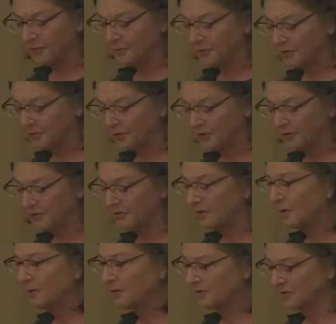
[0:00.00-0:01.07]
and the beauty to
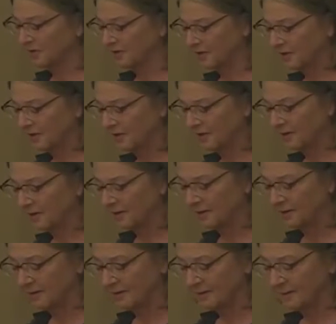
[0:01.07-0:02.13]
notice such a thing.
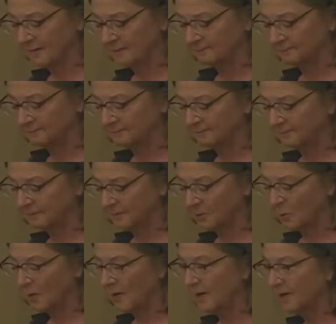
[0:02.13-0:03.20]

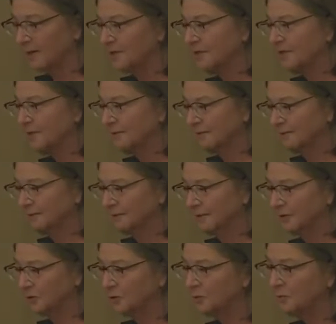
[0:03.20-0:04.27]
Quiet,
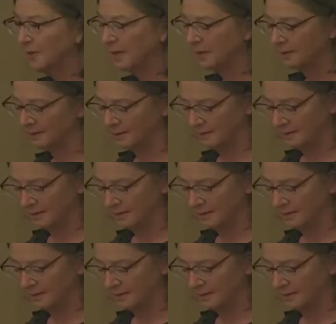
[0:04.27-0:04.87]
gloomy.